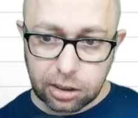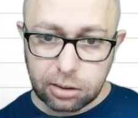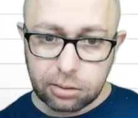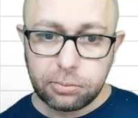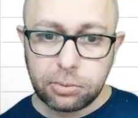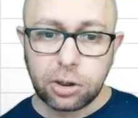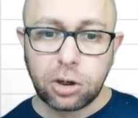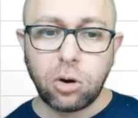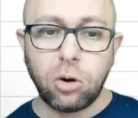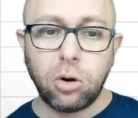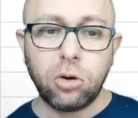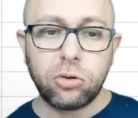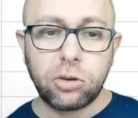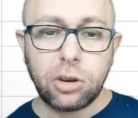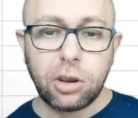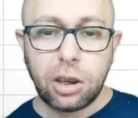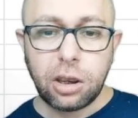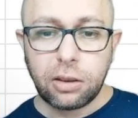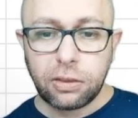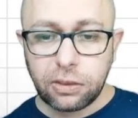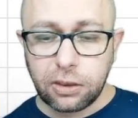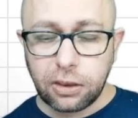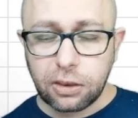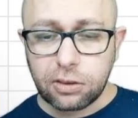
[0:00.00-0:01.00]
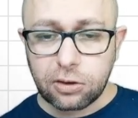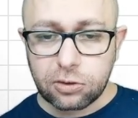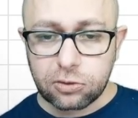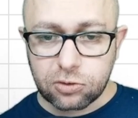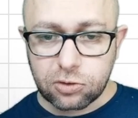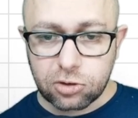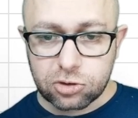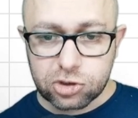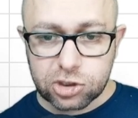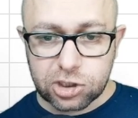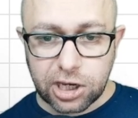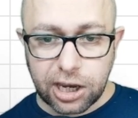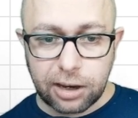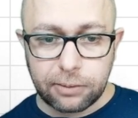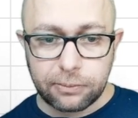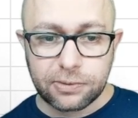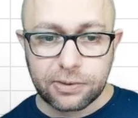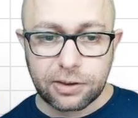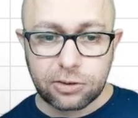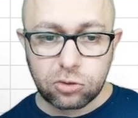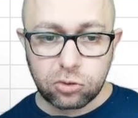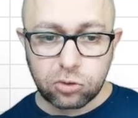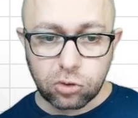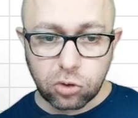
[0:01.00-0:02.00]
because these are the champs
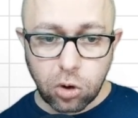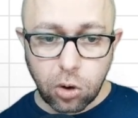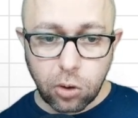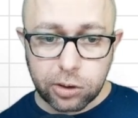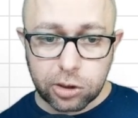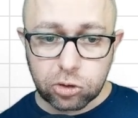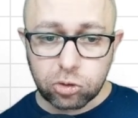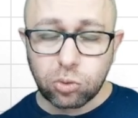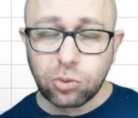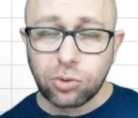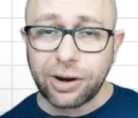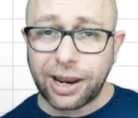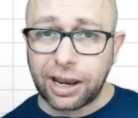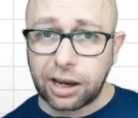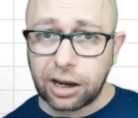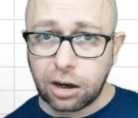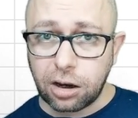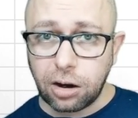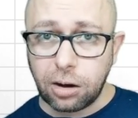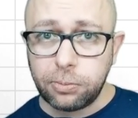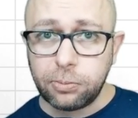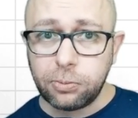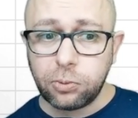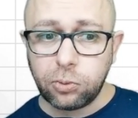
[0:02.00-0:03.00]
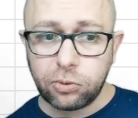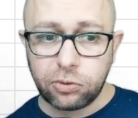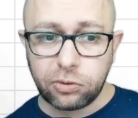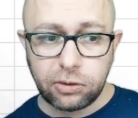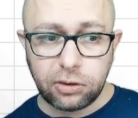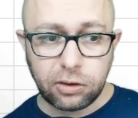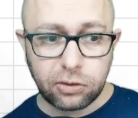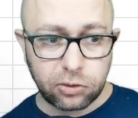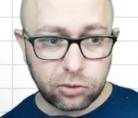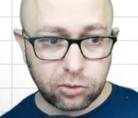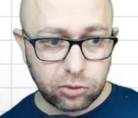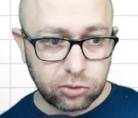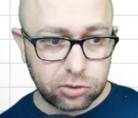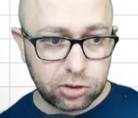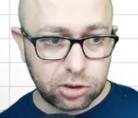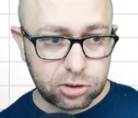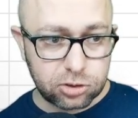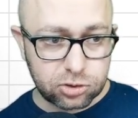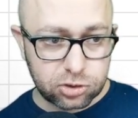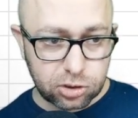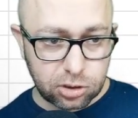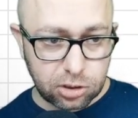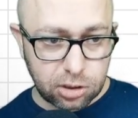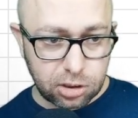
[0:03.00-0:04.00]
that you're going to rank up with these 30
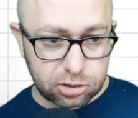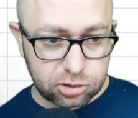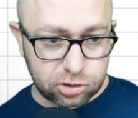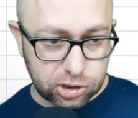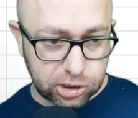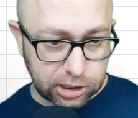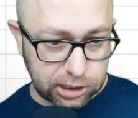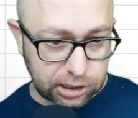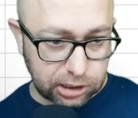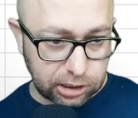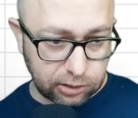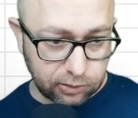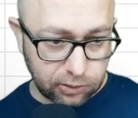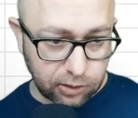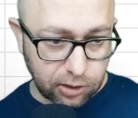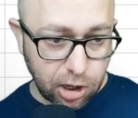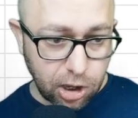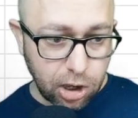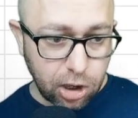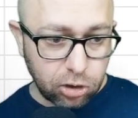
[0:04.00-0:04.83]
chickens.